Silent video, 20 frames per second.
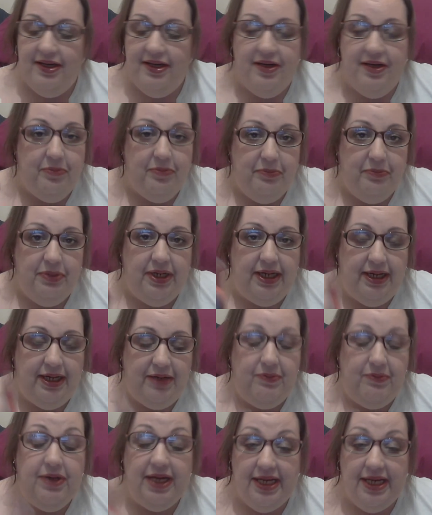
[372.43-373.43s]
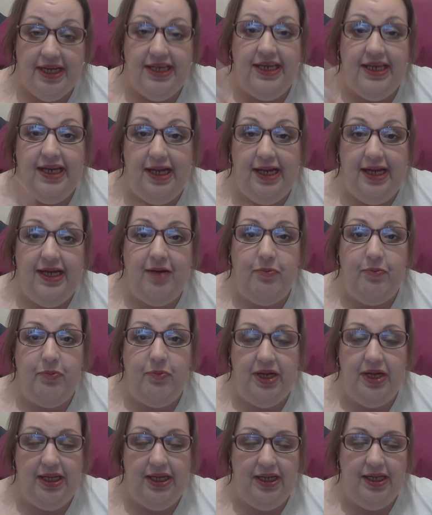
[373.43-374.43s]
But anyway,
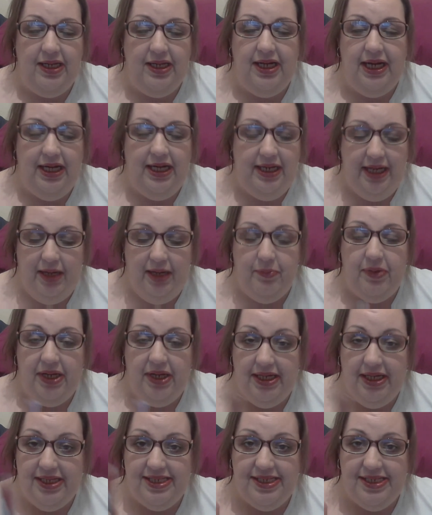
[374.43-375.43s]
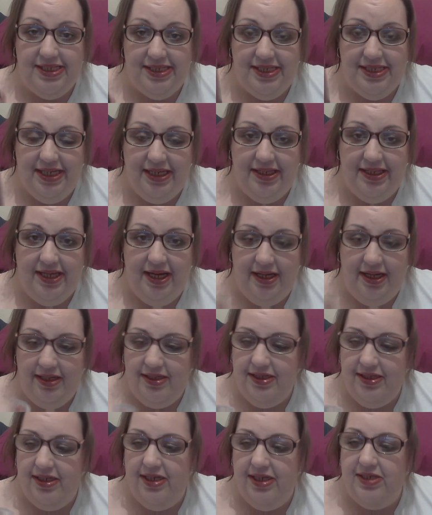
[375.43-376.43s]
it'll enable us to see the end
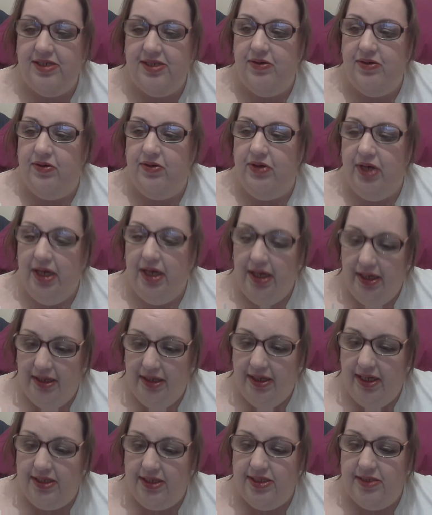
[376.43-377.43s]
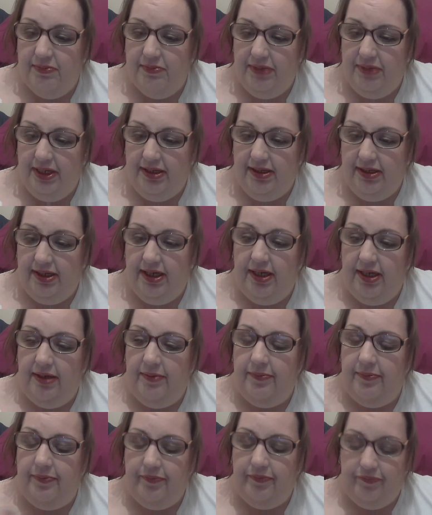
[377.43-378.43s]
of this, so that's the main thing,
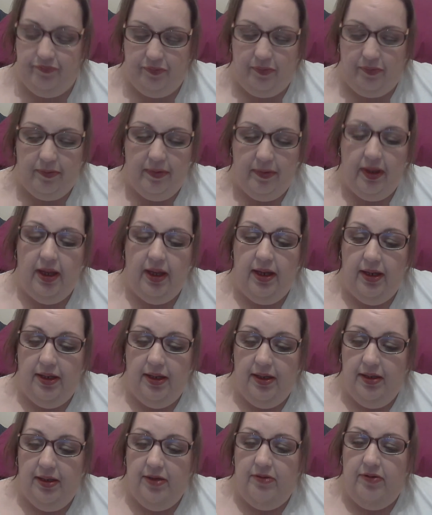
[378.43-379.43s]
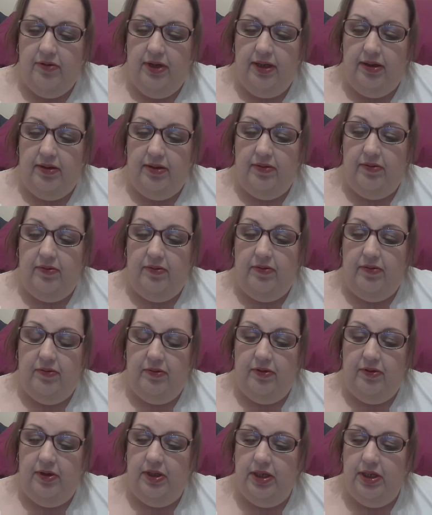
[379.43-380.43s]
right?
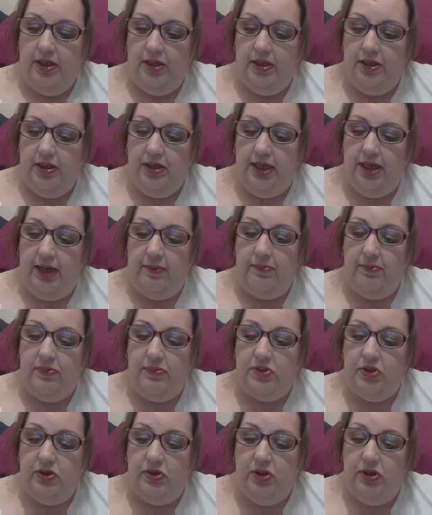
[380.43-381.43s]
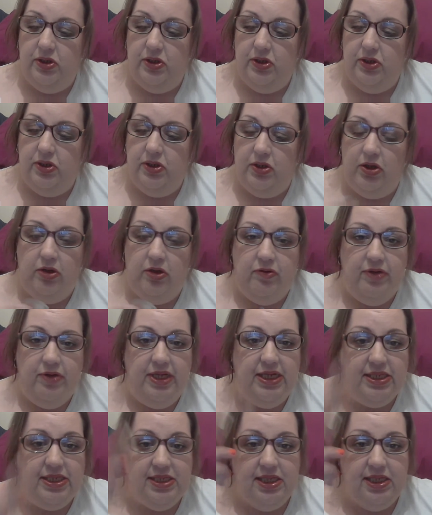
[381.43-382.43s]
Yeah, so the colour of
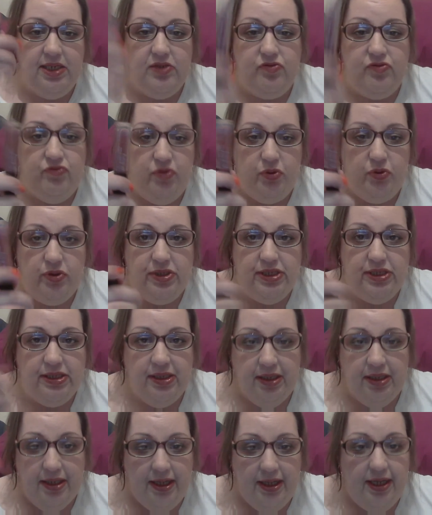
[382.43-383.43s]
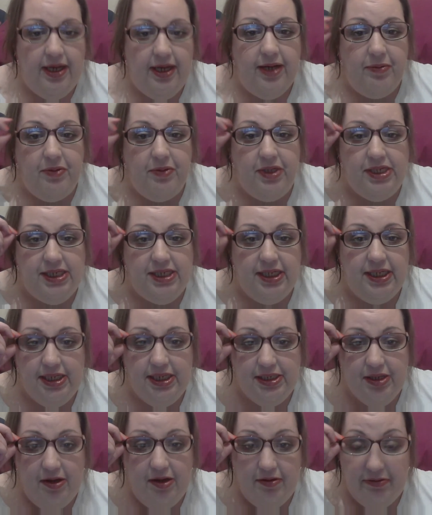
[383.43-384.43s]
this is rose. I'm going to take
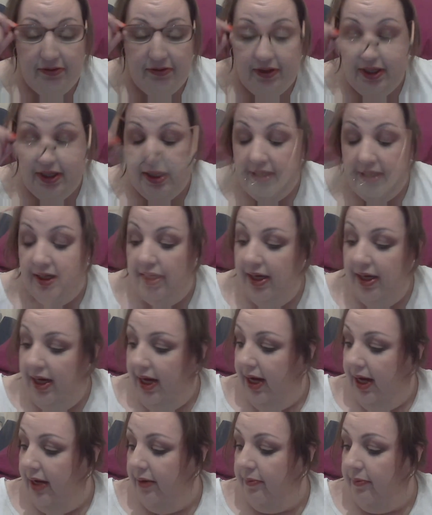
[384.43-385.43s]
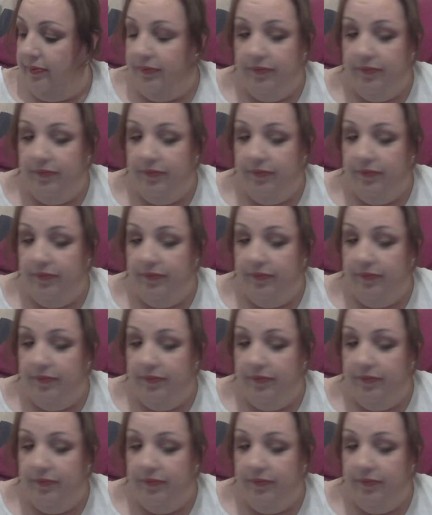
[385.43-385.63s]
these off. So